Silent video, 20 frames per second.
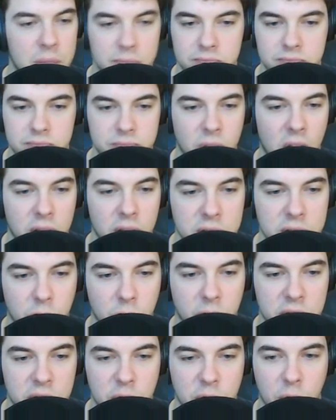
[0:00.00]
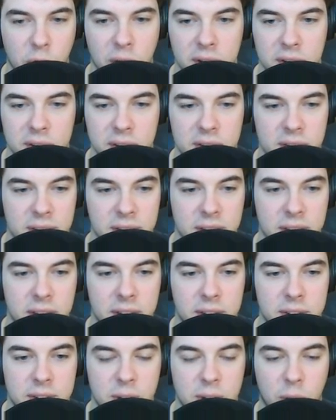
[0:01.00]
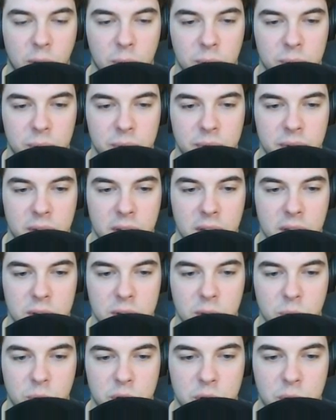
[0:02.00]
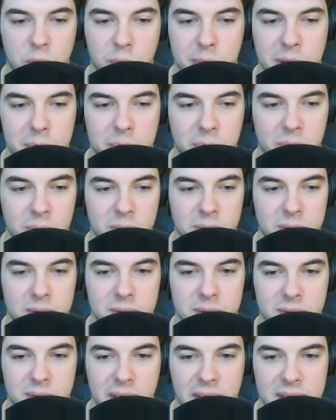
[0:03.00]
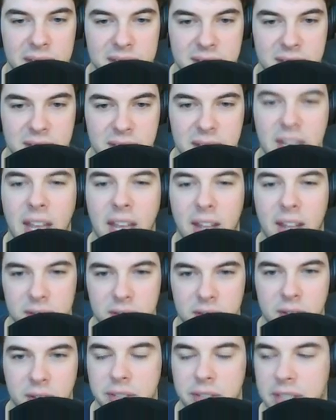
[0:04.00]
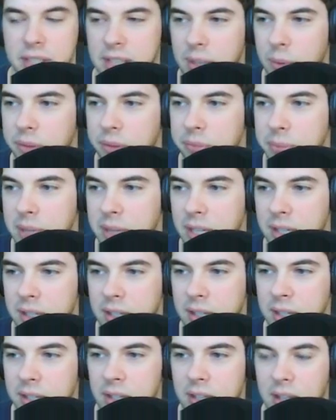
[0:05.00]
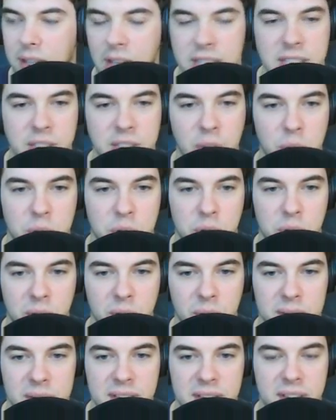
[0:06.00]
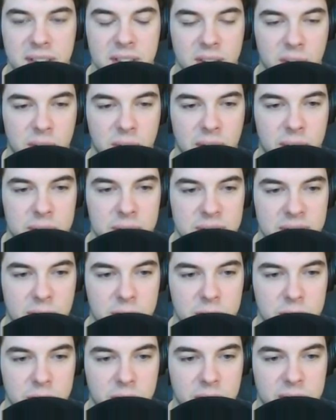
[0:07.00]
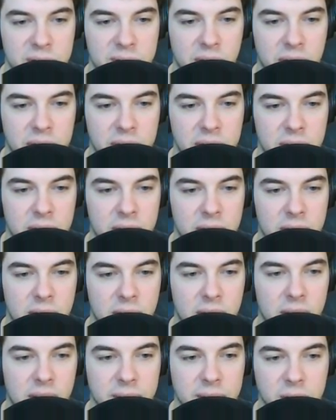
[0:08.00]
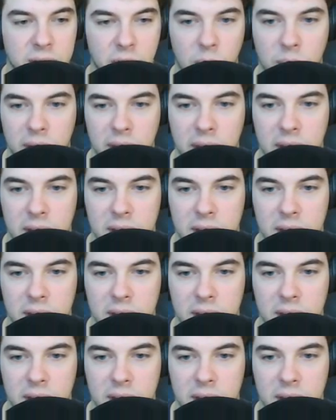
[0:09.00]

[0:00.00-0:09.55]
Long story short, don't shoot people. Yeah, take that away from that. I did go shooting recently, though. That was really fun. I'd love to go again.